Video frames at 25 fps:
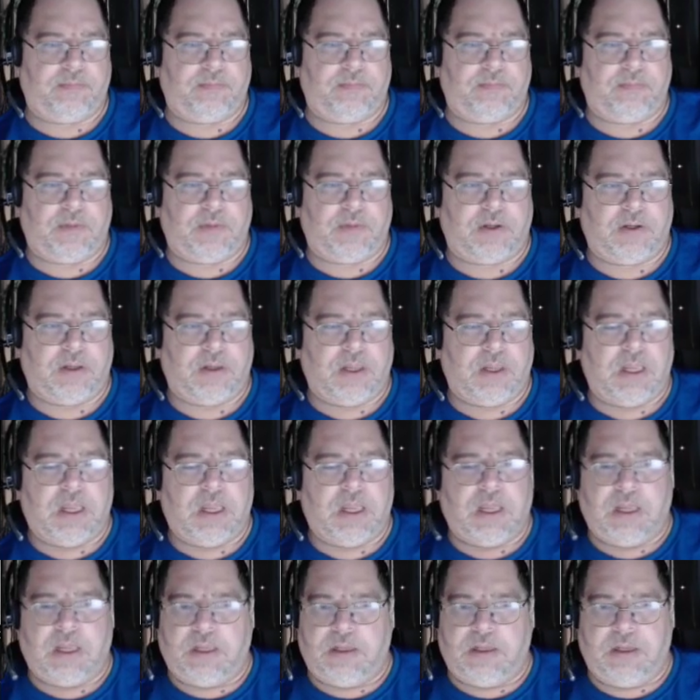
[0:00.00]
But
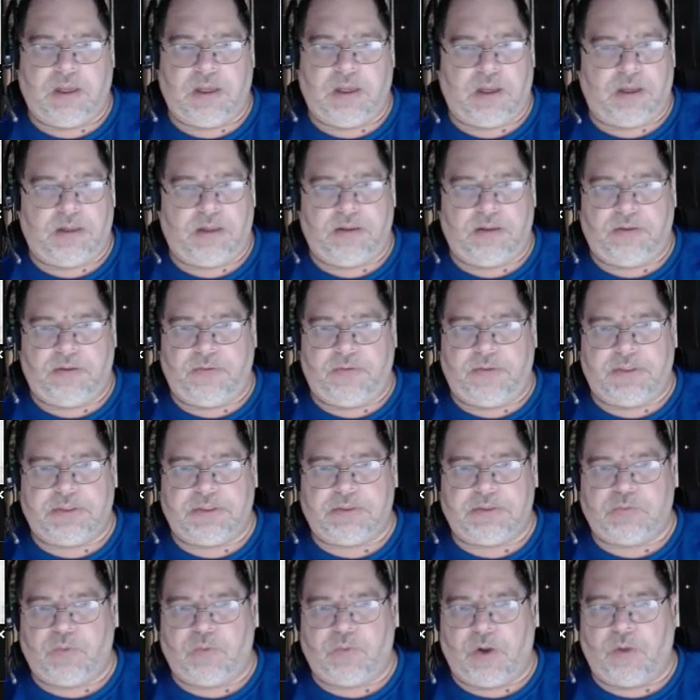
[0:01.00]
yeah, this
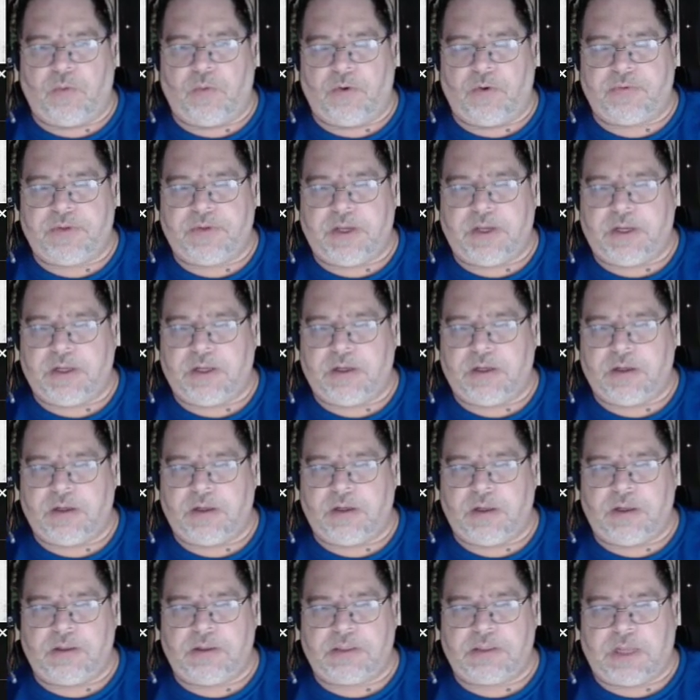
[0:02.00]
is well worth getting.
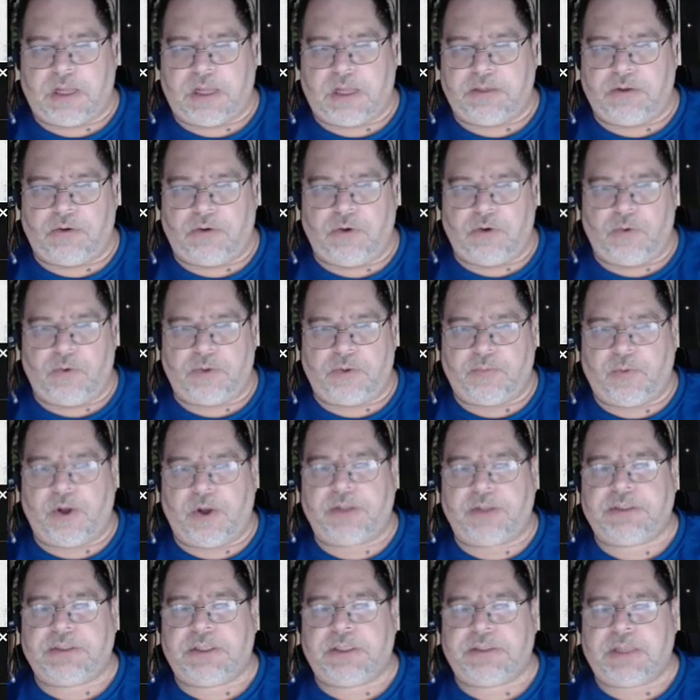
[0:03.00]
I don't know what the
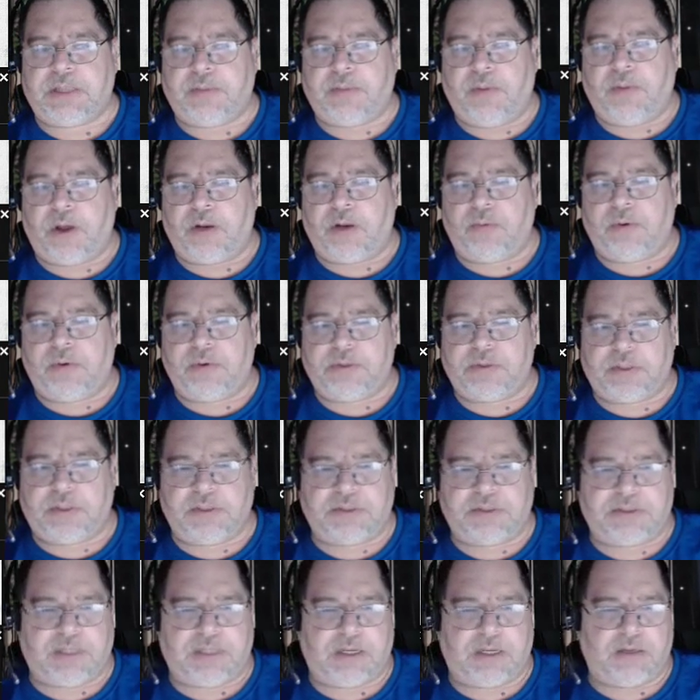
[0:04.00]
price is. I bought it when it was
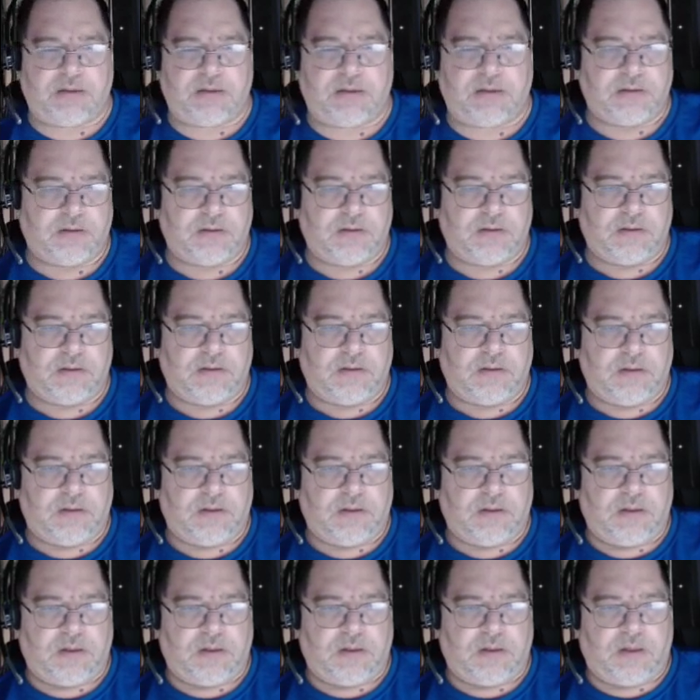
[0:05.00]
on sale,
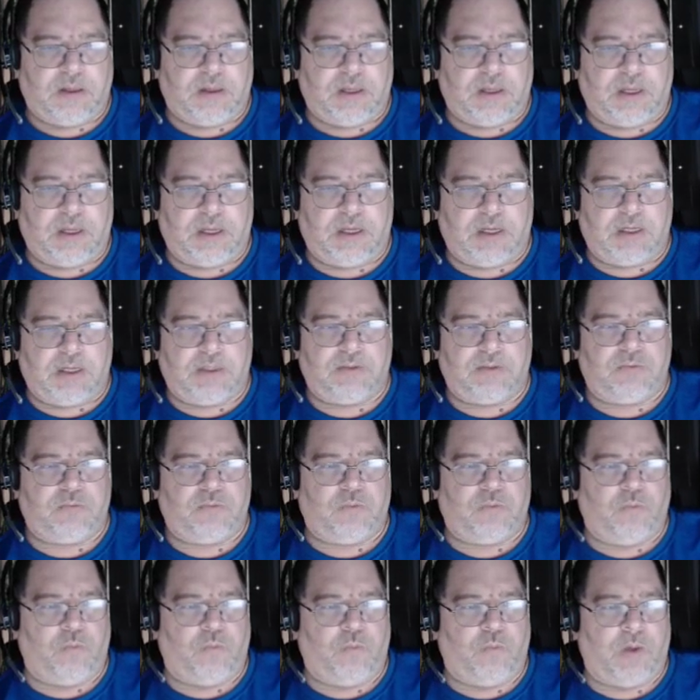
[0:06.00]
and
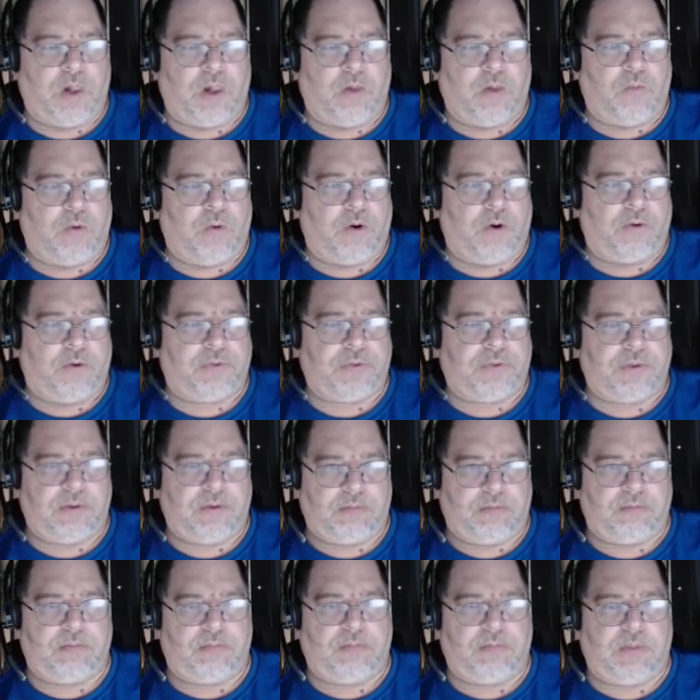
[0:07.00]
well worth
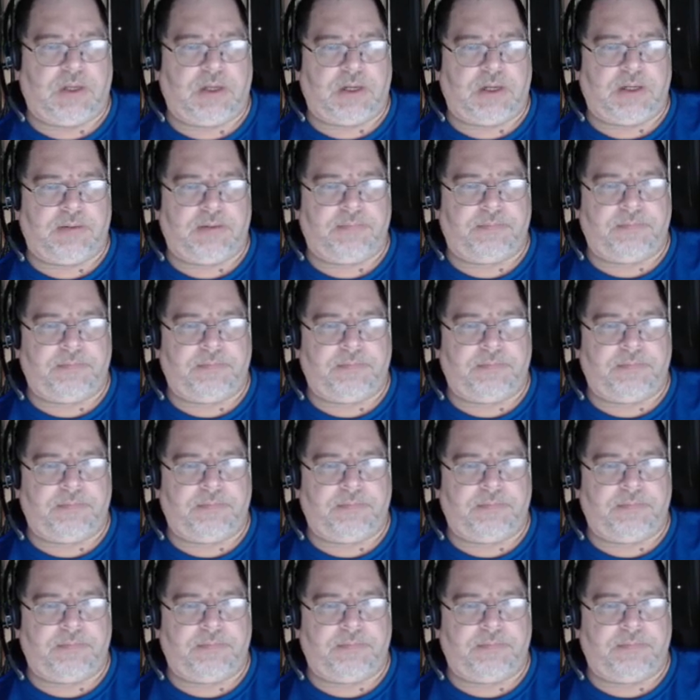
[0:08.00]
getting.